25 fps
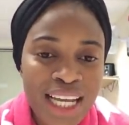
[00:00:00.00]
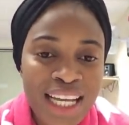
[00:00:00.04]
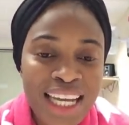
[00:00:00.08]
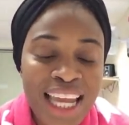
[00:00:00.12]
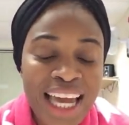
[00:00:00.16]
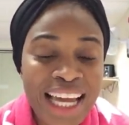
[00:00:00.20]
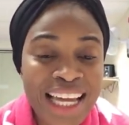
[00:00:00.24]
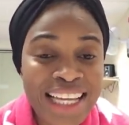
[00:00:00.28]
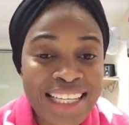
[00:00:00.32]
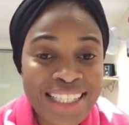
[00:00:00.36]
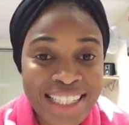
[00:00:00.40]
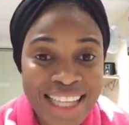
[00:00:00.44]

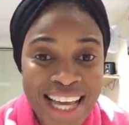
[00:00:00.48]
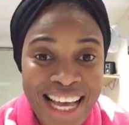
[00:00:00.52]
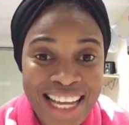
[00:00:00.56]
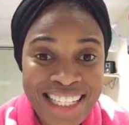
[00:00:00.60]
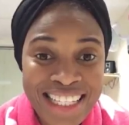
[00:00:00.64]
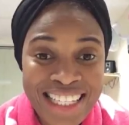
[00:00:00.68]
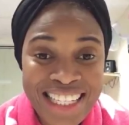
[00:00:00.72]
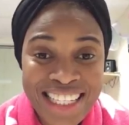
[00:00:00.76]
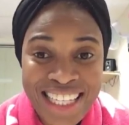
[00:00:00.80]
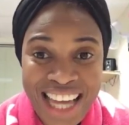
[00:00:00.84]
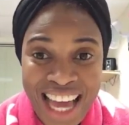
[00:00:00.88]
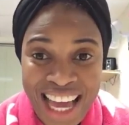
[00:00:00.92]
like i
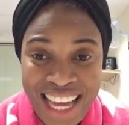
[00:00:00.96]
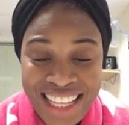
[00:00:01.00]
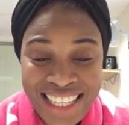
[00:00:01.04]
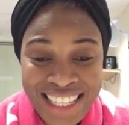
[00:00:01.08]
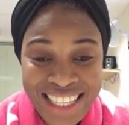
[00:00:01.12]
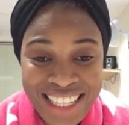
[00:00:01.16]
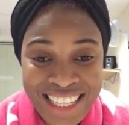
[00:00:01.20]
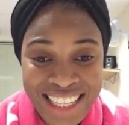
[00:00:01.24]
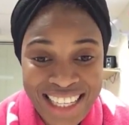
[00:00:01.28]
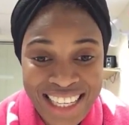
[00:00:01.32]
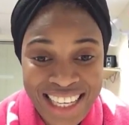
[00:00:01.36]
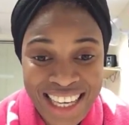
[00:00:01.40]
said tonight
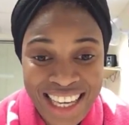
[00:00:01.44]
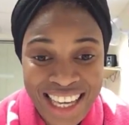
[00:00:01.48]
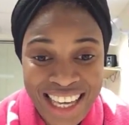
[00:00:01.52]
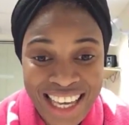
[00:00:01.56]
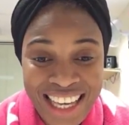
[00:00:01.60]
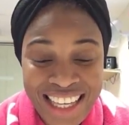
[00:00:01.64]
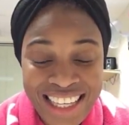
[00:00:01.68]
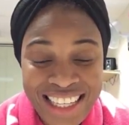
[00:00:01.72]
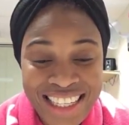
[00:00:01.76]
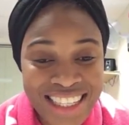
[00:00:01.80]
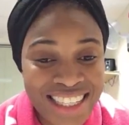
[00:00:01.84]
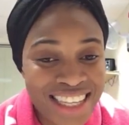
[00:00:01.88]

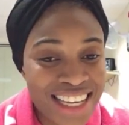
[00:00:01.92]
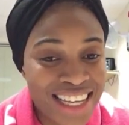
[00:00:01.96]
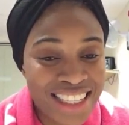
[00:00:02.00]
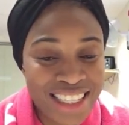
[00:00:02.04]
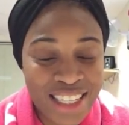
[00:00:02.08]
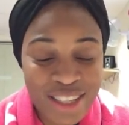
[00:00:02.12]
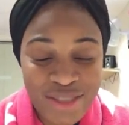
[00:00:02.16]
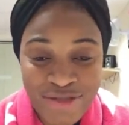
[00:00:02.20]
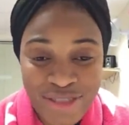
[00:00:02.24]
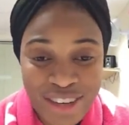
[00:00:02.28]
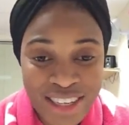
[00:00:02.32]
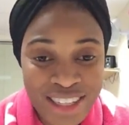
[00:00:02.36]
is a
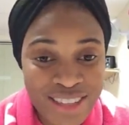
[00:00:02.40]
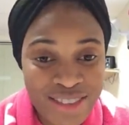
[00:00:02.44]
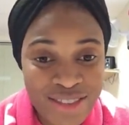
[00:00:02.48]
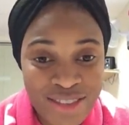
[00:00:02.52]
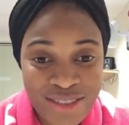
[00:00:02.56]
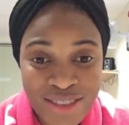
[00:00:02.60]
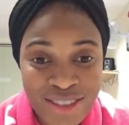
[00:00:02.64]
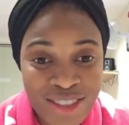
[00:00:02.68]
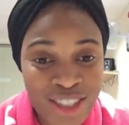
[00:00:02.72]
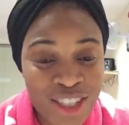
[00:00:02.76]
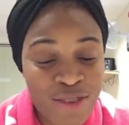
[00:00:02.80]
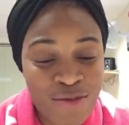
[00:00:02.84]
different
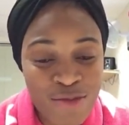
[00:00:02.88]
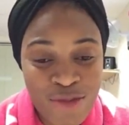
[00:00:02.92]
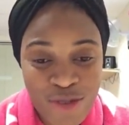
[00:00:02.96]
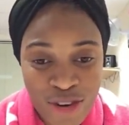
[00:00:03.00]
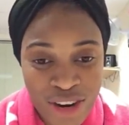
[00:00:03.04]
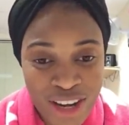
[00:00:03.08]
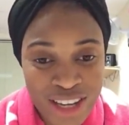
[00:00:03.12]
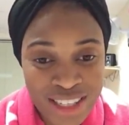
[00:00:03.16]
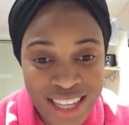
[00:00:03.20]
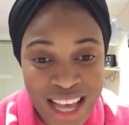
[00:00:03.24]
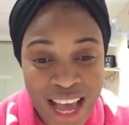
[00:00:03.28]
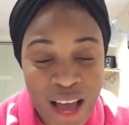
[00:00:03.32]
sort of
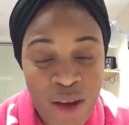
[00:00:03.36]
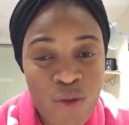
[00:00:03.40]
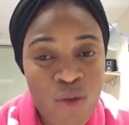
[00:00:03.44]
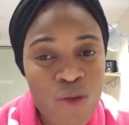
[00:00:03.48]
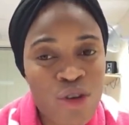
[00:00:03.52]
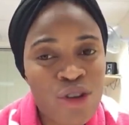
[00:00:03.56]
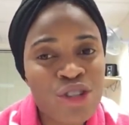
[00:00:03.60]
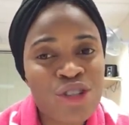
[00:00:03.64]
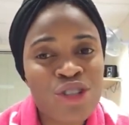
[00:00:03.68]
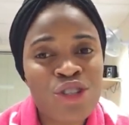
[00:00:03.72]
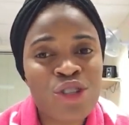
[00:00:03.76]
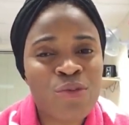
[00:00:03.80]
broadcast i
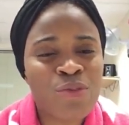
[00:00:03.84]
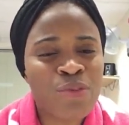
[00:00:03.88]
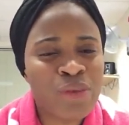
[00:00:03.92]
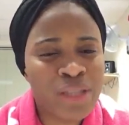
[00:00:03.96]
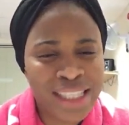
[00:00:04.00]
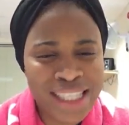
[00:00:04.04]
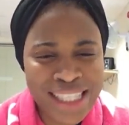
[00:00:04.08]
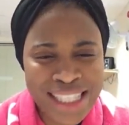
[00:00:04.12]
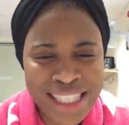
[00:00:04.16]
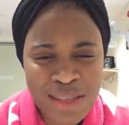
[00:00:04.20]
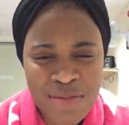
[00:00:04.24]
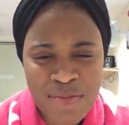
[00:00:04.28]
want you to
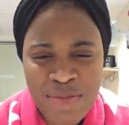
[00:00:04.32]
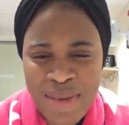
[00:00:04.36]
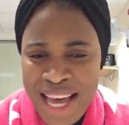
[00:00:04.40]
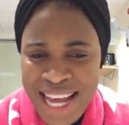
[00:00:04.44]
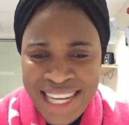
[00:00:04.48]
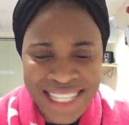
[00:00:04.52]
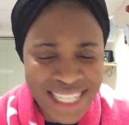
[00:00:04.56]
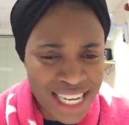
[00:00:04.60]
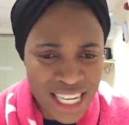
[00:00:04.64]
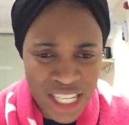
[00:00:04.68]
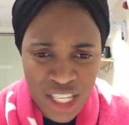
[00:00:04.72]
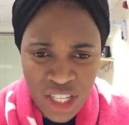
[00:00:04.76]
please pay
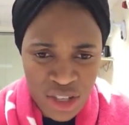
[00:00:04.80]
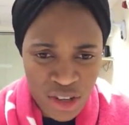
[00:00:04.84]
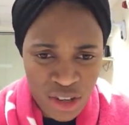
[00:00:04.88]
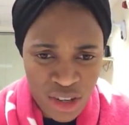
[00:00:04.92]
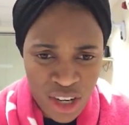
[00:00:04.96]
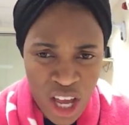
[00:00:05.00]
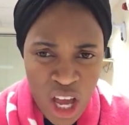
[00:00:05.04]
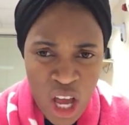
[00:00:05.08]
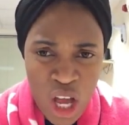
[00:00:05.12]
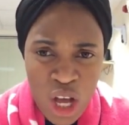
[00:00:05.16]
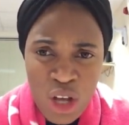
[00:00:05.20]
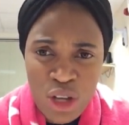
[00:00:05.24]

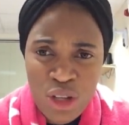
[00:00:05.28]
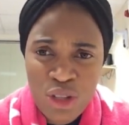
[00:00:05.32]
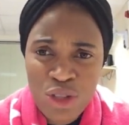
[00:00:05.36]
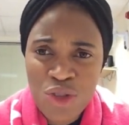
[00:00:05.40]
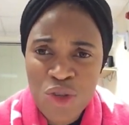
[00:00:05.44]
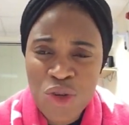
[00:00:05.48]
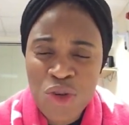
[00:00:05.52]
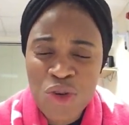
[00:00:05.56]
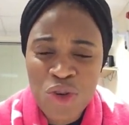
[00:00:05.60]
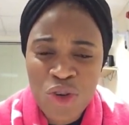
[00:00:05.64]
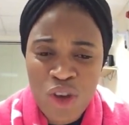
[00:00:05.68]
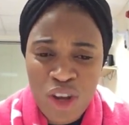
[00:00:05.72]
attention
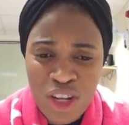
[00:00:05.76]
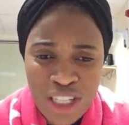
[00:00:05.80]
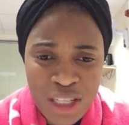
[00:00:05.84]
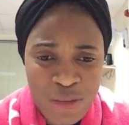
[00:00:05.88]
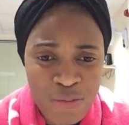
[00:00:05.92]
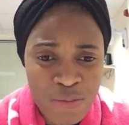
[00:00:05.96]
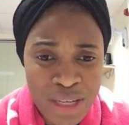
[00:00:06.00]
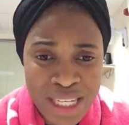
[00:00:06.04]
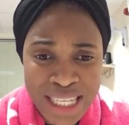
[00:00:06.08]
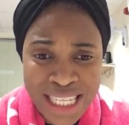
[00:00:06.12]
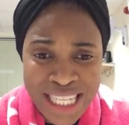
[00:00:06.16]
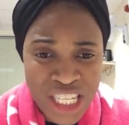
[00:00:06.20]
do
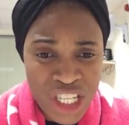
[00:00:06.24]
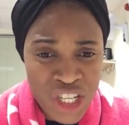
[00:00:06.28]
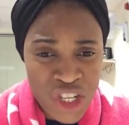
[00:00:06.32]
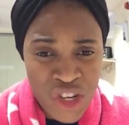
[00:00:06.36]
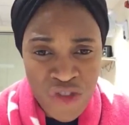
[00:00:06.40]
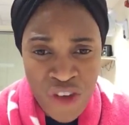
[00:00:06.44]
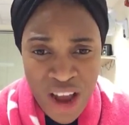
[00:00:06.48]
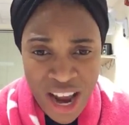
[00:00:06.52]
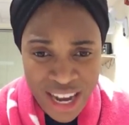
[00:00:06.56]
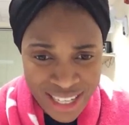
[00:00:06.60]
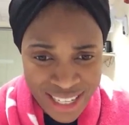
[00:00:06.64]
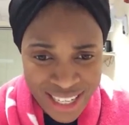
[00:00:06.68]
not be
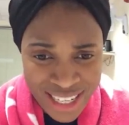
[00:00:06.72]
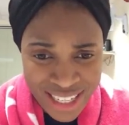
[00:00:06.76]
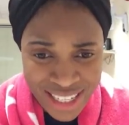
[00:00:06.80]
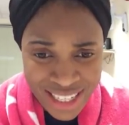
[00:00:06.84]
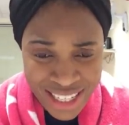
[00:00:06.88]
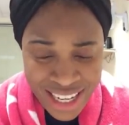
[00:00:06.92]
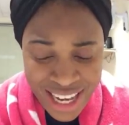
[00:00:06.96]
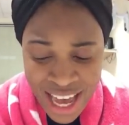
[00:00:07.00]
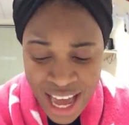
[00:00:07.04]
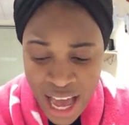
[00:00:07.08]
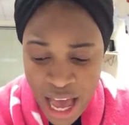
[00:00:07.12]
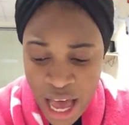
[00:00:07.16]
distracted
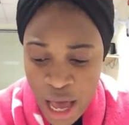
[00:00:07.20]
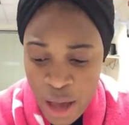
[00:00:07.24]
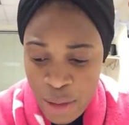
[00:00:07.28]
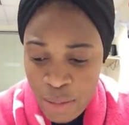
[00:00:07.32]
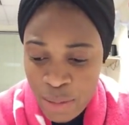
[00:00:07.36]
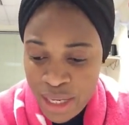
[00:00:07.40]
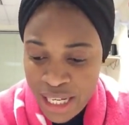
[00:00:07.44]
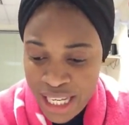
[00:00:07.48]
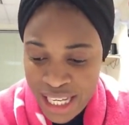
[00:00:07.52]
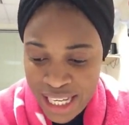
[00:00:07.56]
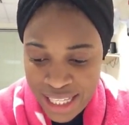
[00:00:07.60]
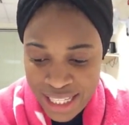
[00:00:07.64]

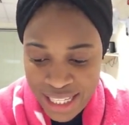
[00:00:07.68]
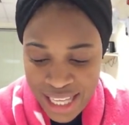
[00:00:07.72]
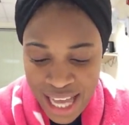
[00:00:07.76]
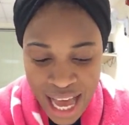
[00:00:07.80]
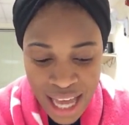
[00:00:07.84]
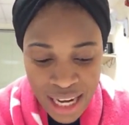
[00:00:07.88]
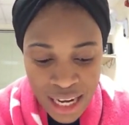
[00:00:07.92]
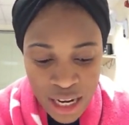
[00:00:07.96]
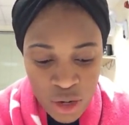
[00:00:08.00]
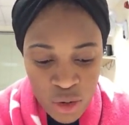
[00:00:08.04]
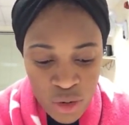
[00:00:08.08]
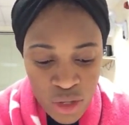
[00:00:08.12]
please
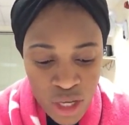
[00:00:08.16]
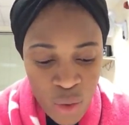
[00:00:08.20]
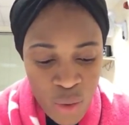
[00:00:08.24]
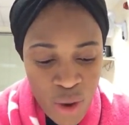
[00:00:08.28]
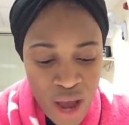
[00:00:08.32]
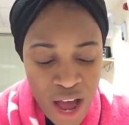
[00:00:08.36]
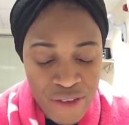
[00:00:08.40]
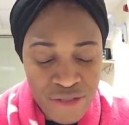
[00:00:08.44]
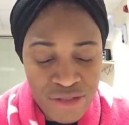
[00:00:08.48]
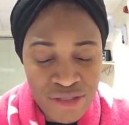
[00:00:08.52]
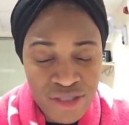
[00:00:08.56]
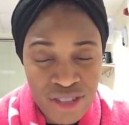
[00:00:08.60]
hallelujah
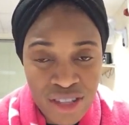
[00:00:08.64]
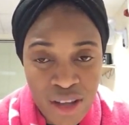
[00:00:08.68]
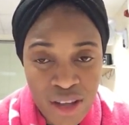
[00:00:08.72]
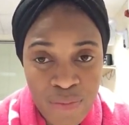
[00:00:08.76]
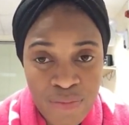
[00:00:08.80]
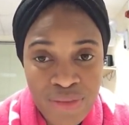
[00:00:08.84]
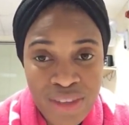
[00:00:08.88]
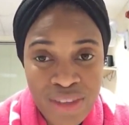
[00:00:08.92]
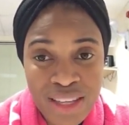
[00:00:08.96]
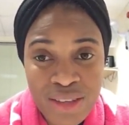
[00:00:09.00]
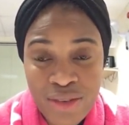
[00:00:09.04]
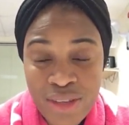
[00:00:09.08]
we have
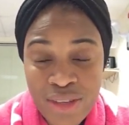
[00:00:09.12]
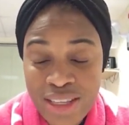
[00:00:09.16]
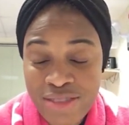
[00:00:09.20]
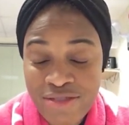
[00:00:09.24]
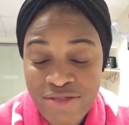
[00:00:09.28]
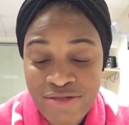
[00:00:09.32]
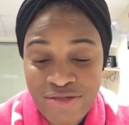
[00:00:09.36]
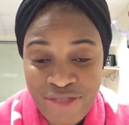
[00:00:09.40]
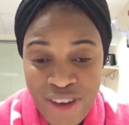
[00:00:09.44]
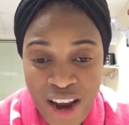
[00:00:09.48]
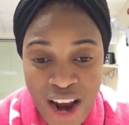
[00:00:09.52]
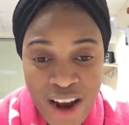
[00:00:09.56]
something
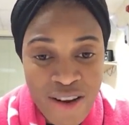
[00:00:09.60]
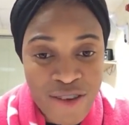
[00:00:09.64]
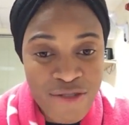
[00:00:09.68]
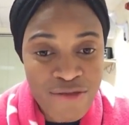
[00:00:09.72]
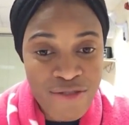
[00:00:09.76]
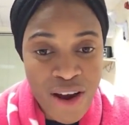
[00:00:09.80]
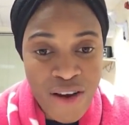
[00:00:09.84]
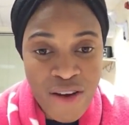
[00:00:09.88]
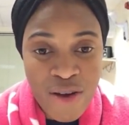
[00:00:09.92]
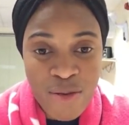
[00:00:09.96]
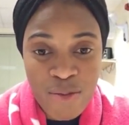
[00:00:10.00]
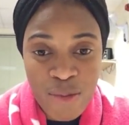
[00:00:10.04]
very
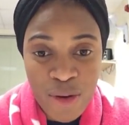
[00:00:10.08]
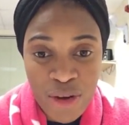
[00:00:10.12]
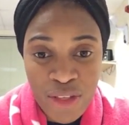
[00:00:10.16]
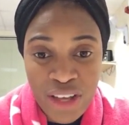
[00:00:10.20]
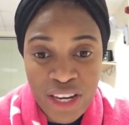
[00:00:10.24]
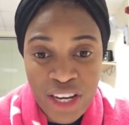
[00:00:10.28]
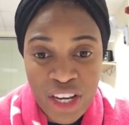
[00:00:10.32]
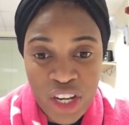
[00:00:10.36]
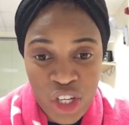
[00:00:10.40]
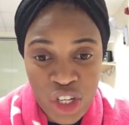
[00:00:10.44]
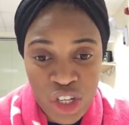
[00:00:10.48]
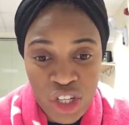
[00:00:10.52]
very
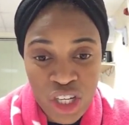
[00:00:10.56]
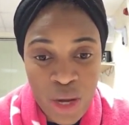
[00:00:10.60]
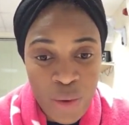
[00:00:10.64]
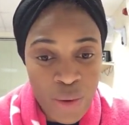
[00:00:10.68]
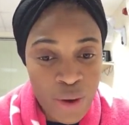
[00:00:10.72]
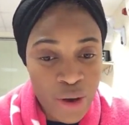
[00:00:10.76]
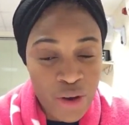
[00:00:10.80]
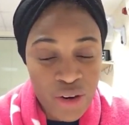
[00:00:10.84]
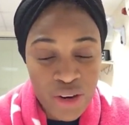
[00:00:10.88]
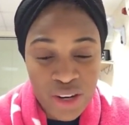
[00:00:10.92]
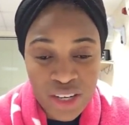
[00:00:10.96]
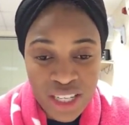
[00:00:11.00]
important issue
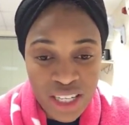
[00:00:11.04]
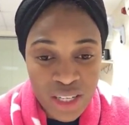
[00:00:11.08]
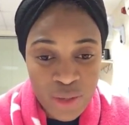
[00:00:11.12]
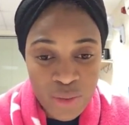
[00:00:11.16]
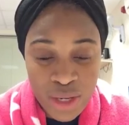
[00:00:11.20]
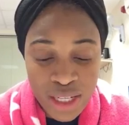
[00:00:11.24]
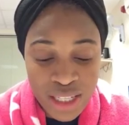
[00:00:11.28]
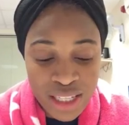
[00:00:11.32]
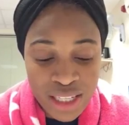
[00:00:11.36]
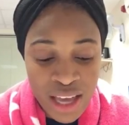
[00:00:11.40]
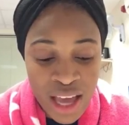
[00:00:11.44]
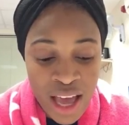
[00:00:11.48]
that we're going to
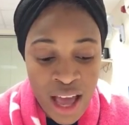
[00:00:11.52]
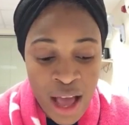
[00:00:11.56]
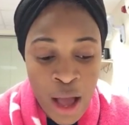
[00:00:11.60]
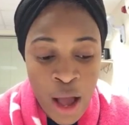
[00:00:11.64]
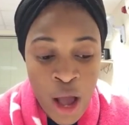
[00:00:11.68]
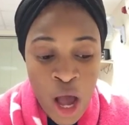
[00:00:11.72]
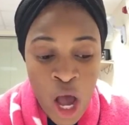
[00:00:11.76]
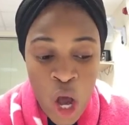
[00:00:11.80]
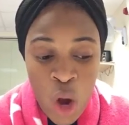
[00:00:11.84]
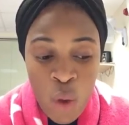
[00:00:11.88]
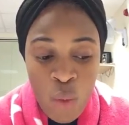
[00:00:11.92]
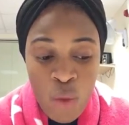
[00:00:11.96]
deal with
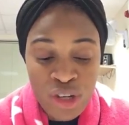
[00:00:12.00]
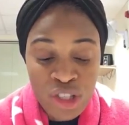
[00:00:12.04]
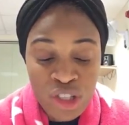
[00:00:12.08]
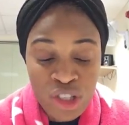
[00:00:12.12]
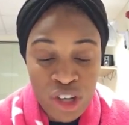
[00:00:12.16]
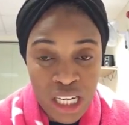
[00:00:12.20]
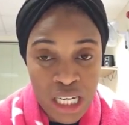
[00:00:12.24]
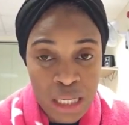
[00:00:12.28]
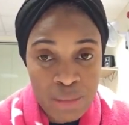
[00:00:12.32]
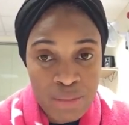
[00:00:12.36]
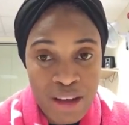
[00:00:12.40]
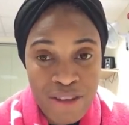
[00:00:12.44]
we're
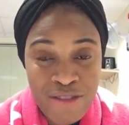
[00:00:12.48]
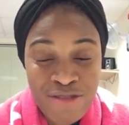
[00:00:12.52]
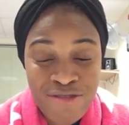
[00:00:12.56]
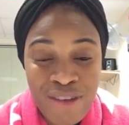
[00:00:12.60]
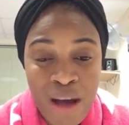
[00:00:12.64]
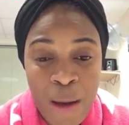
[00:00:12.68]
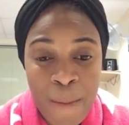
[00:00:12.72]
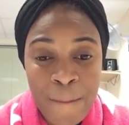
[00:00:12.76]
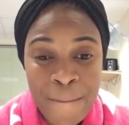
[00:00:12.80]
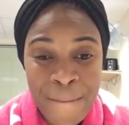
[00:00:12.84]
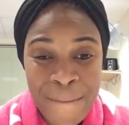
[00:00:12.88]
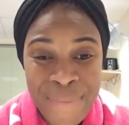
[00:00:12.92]
talking about
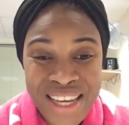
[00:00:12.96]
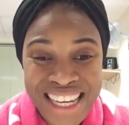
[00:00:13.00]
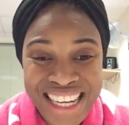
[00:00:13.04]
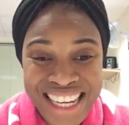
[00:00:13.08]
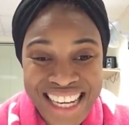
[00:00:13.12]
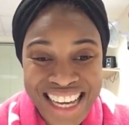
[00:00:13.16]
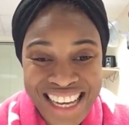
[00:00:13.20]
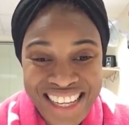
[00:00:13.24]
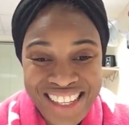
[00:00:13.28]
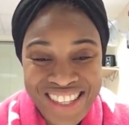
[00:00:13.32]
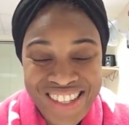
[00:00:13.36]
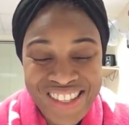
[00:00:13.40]

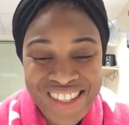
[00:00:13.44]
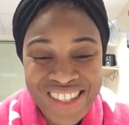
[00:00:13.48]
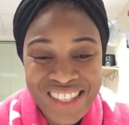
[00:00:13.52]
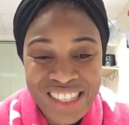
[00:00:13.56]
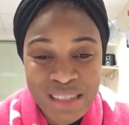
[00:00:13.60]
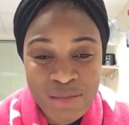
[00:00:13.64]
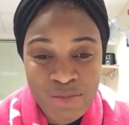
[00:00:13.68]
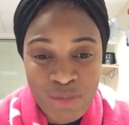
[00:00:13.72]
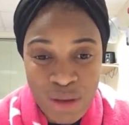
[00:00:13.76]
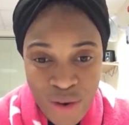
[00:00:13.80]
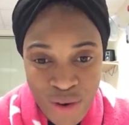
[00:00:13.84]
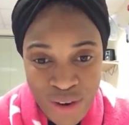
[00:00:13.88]
familiar
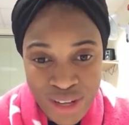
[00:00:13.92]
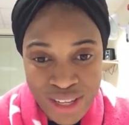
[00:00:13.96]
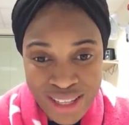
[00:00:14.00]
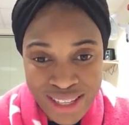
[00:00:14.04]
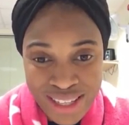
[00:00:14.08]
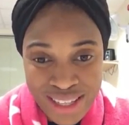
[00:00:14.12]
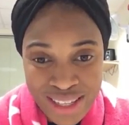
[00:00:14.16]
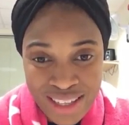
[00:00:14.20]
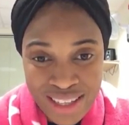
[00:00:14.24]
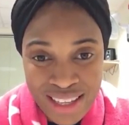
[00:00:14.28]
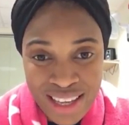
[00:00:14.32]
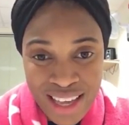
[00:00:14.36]

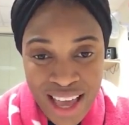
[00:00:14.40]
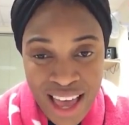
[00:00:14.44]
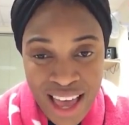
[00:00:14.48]
spirits.